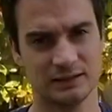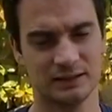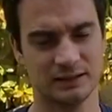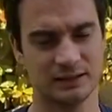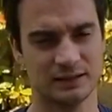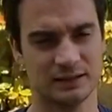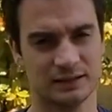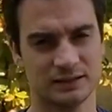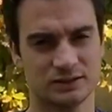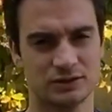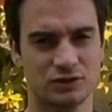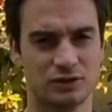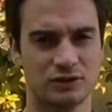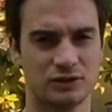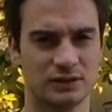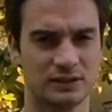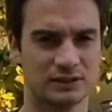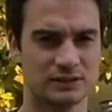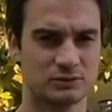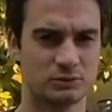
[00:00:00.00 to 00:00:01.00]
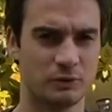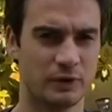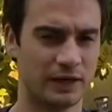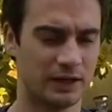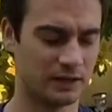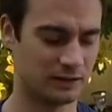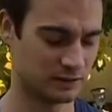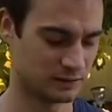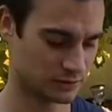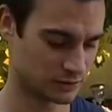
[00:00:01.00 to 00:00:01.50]
the strongest way.
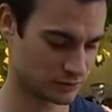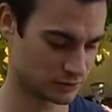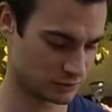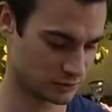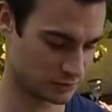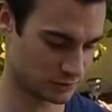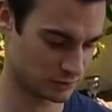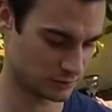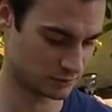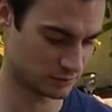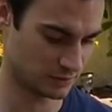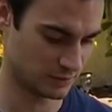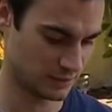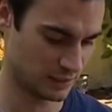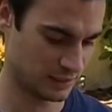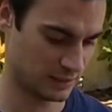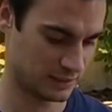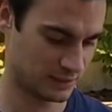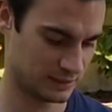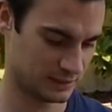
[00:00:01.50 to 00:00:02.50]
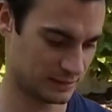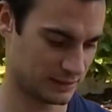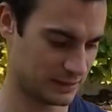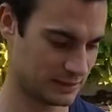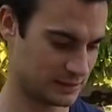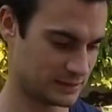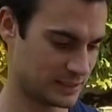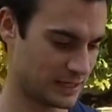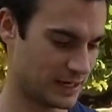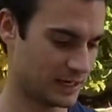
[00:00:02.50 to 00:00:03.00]
So the
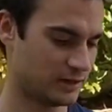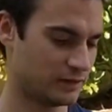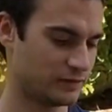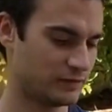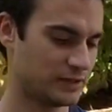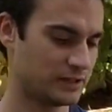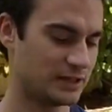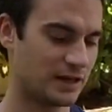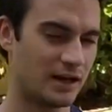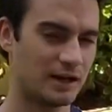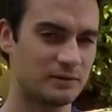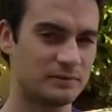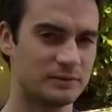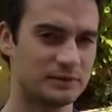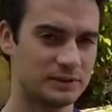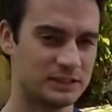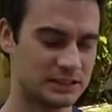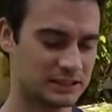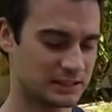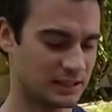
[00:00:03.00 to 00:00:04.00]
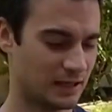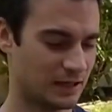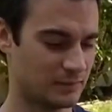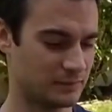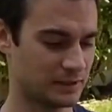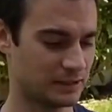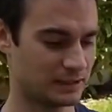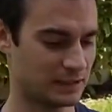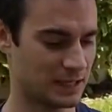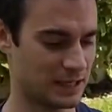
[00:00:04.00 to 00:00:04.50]
design of this
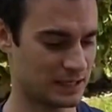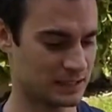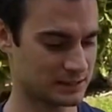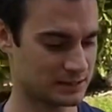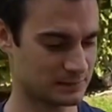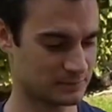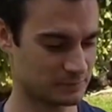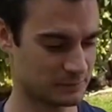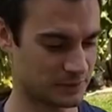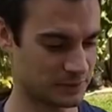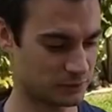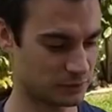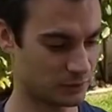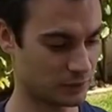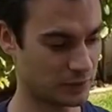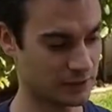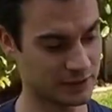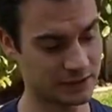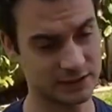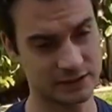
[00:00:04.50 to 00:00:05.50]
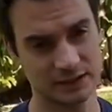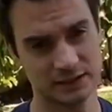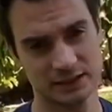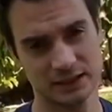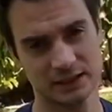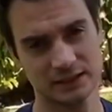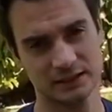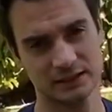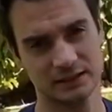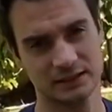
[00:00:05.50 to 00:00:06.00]
helmet has a particularity
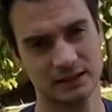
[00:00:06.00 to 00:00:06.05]
that